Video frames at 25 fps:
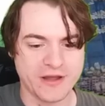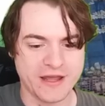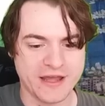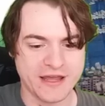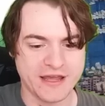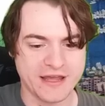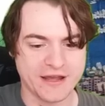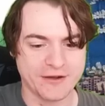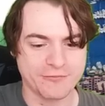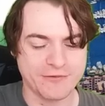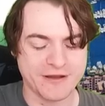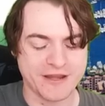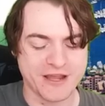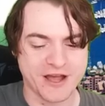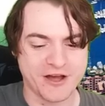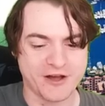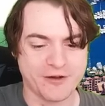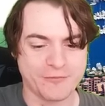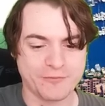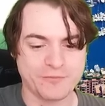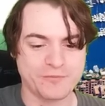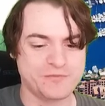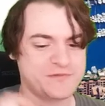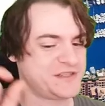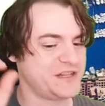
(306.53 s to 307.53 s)
here. We
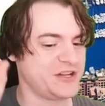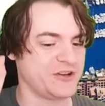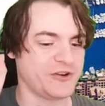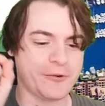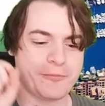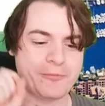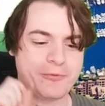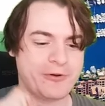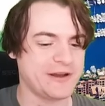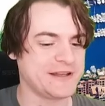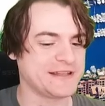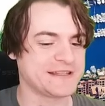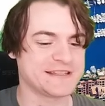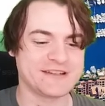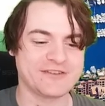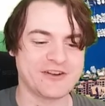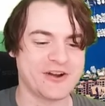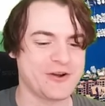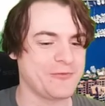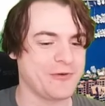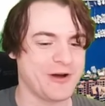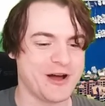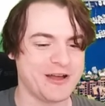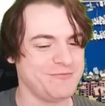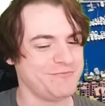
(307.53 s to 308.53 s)
got
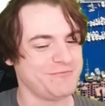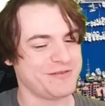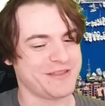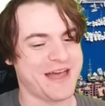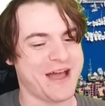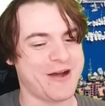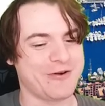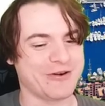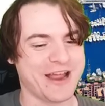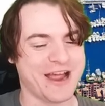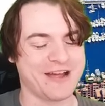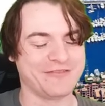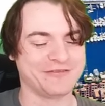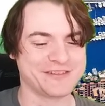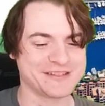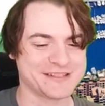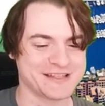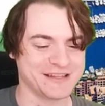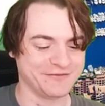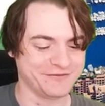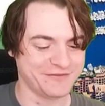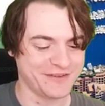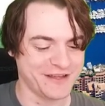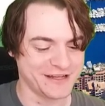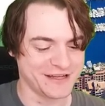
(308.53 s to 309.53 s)
0.01, but that'll count for
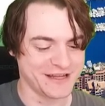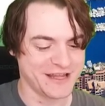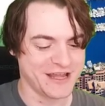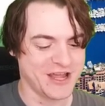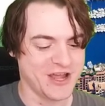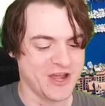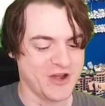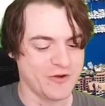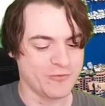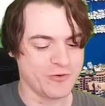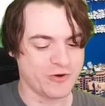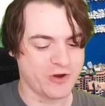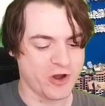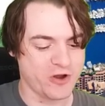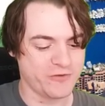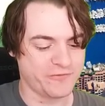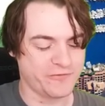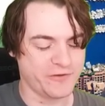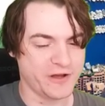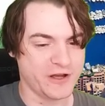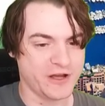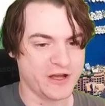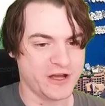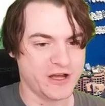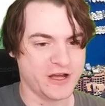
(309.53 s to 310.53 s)
something. We'll go
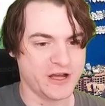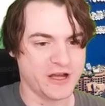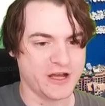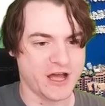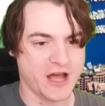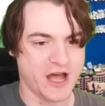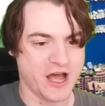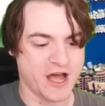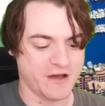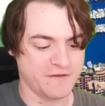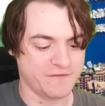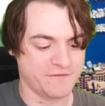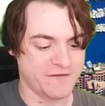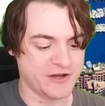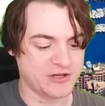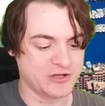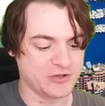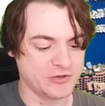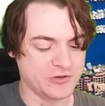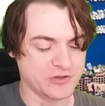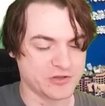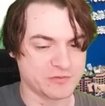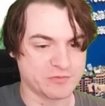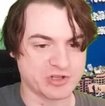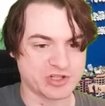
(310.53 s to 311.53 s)
for
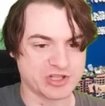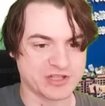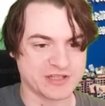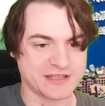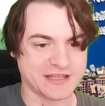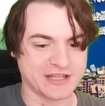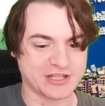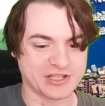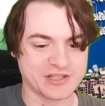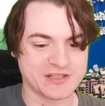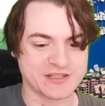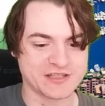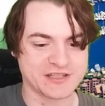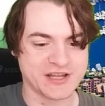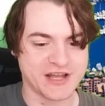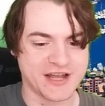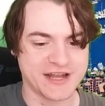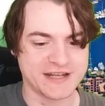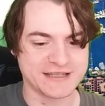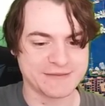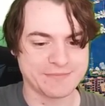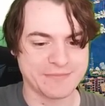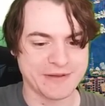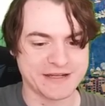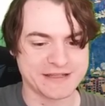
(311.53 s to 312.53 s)
Vaduz, which is
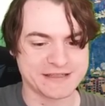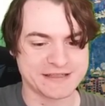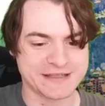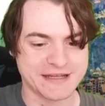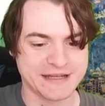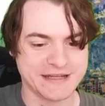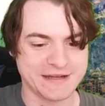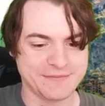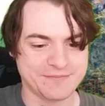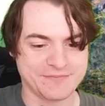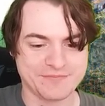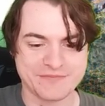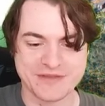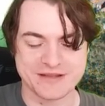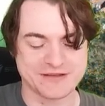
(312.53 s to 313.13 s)
Liechtenstein's big city.